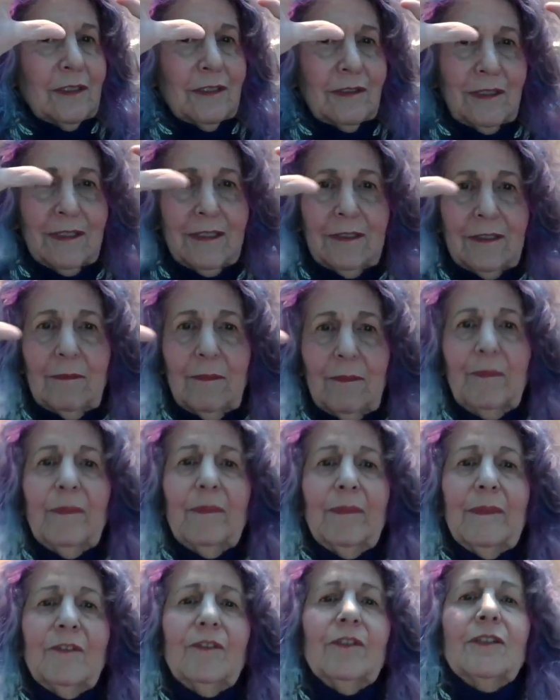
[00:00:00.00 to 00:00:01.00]
just a
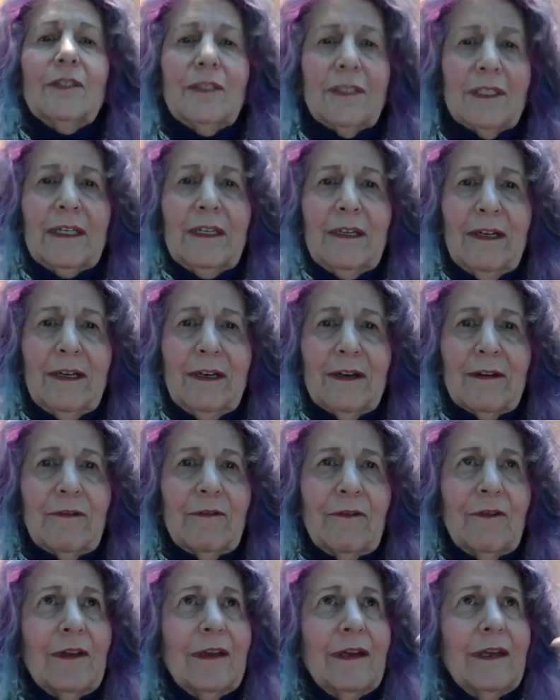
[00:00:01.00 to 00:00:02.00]
little, just
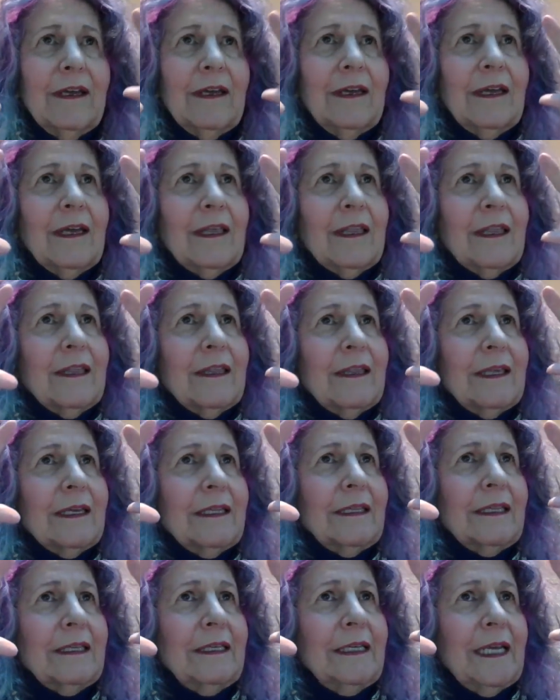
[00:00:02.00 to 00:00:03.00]
enough
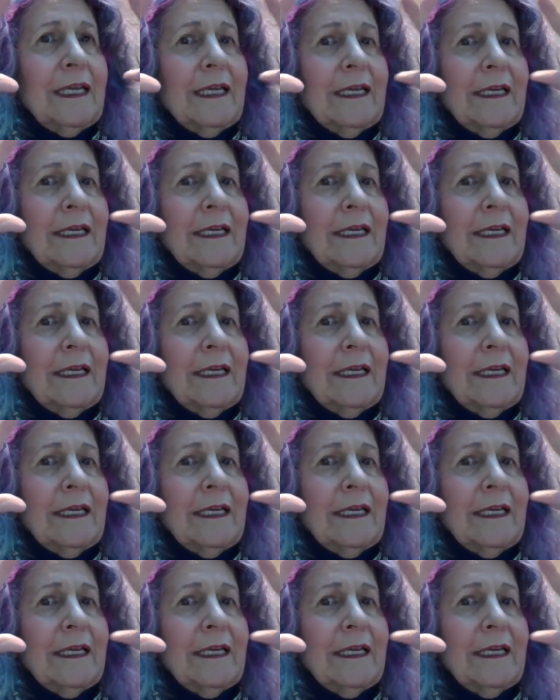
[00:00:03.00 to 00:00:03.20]
that the